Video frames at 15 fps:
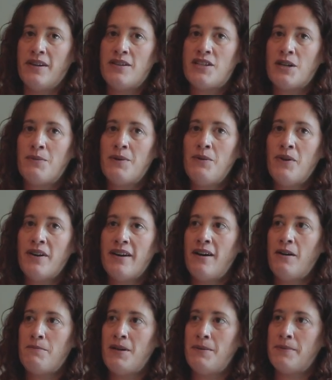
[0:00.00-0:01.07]
And so we want to
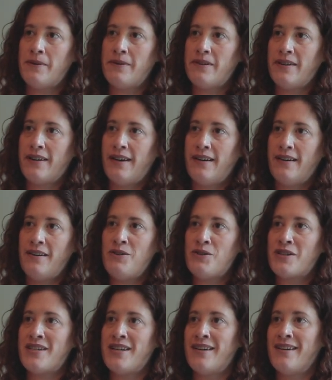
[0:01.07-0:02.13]
help people
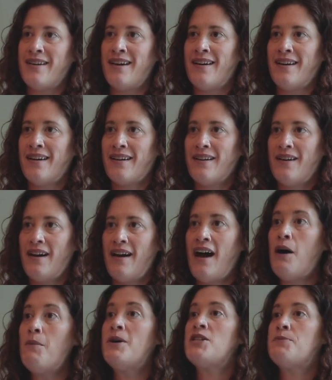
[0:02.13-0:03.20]
understand
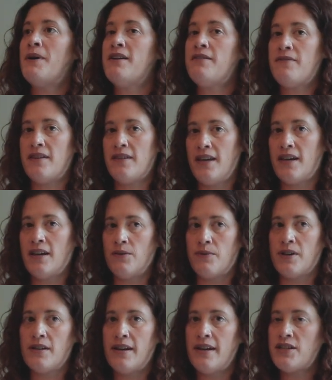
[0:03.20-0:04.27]
how much benefit they can
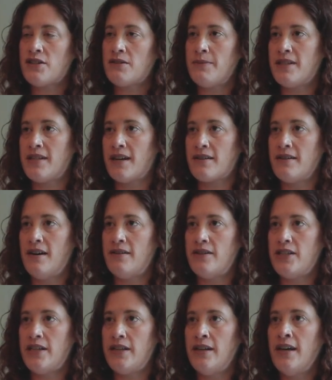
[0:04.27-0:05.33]
realize from a
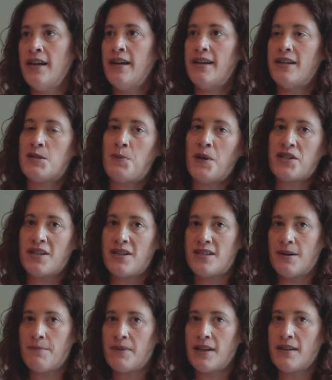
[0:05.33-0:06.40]
technology, especially
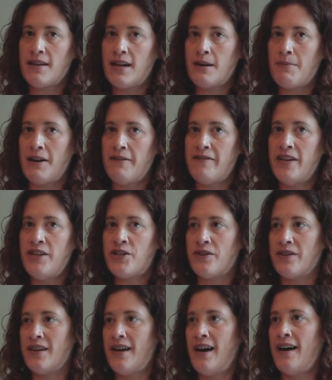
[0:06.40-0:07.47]
something like
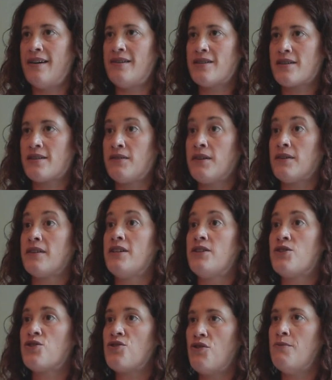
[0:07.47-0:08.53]
bifacial that has clearly
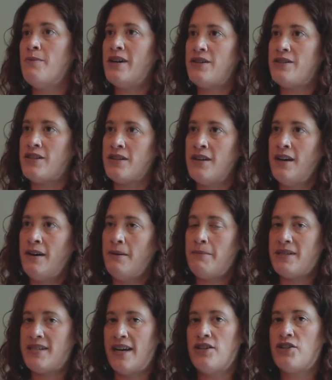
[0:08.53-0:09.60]
so much
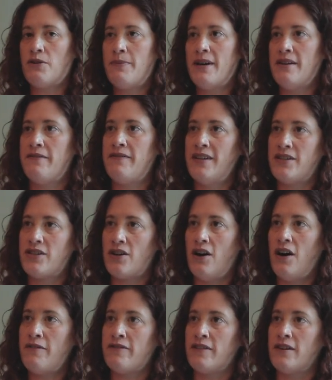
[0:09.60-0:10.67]
potential benefit to
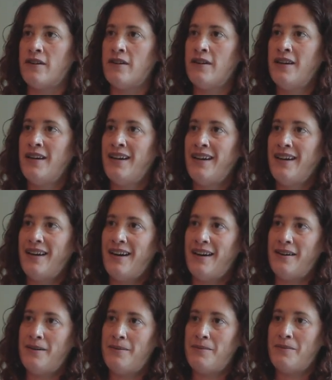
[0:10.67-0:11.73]
offer.
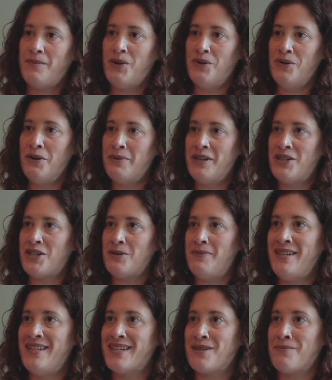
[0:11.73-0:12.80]
You know, nobody should
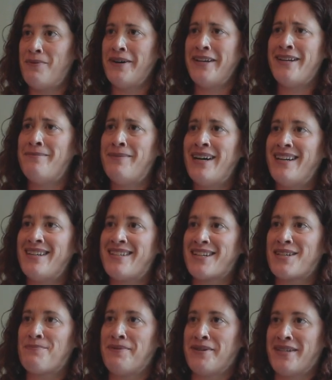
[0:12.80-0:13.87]
disappointed by a
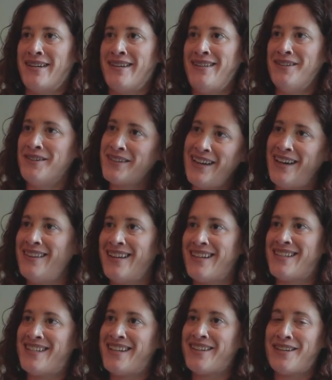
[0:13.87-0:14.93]
6% yield gain.
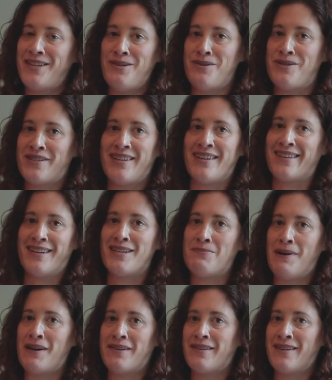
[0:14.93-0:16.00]
That's still a huge thing. That's
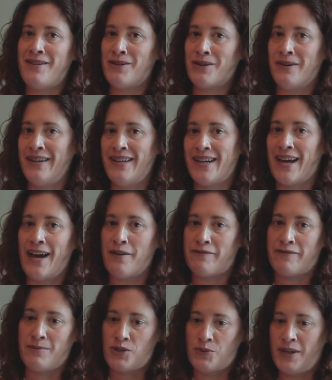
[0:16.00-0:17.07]
better than you're going to
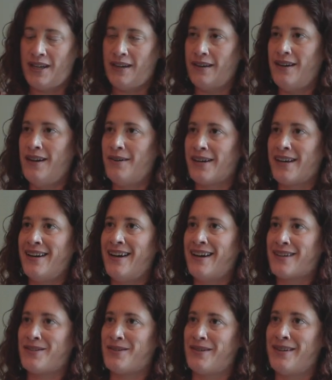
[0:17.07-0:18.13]
get from tweaking an
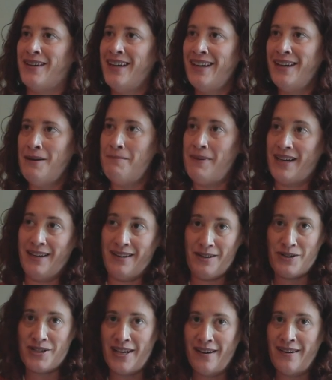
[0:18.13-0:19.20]
interconnect or making
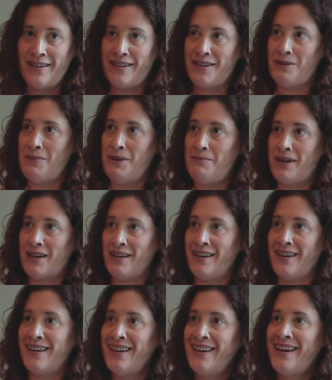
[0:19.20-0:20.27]
your cell a little bit
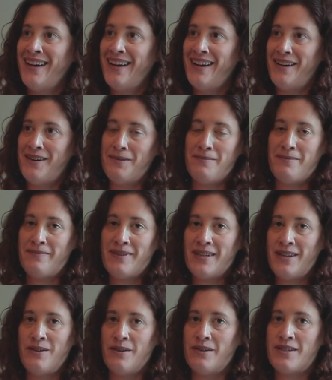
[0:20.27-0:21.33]
bigger.
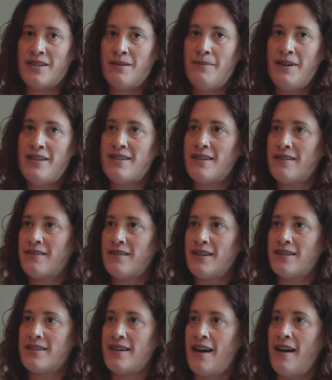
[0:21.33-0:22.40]
You know, it's an amazing
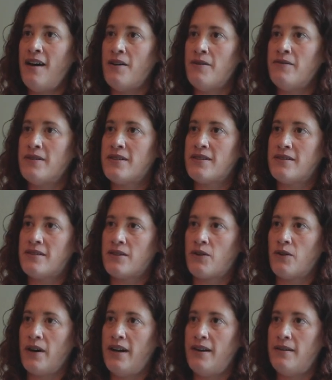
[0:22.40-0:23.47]
thing to have. It's a
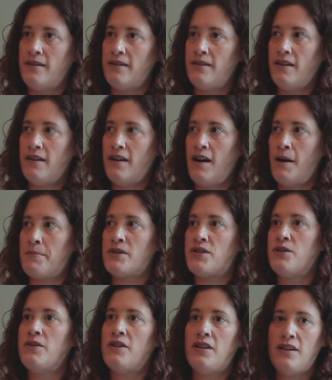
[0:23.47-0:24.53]
great
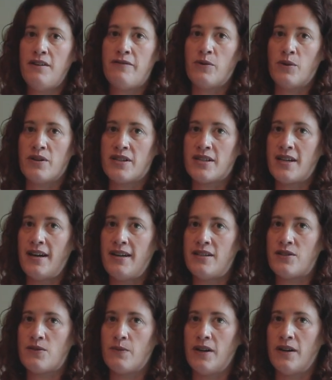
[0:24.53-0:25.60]
opportunity for
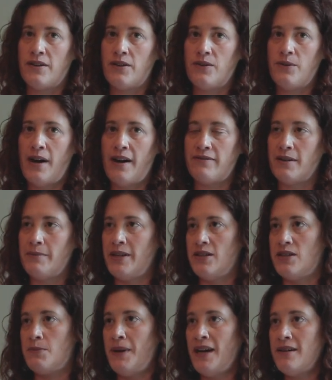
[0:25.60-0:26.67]
sites where you have
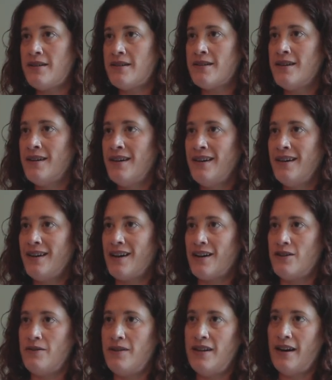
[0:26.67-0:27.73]
limited space
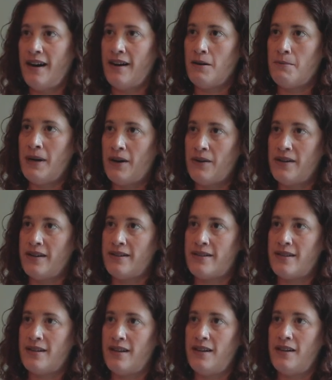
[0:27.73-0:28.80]
and you need higher power
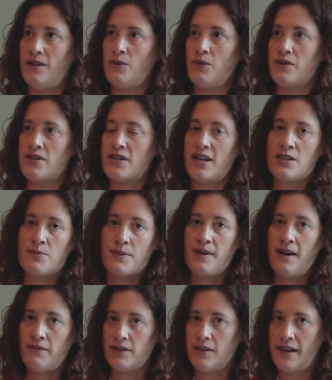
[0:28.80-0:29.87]
density, or sites where
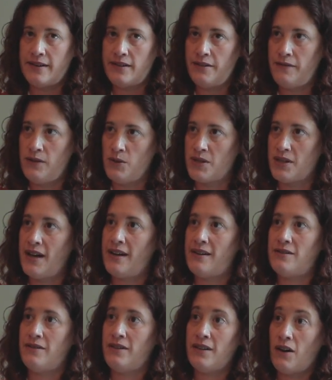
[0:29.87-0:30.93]
you have a lot of diffuse
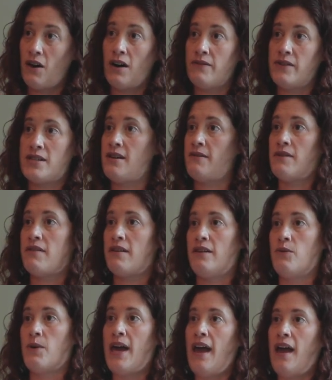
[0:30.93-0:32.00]
light and you need to harvest everything
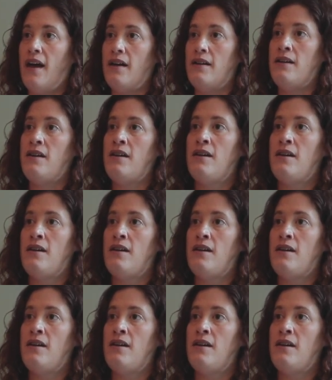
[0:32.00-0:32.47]
you can.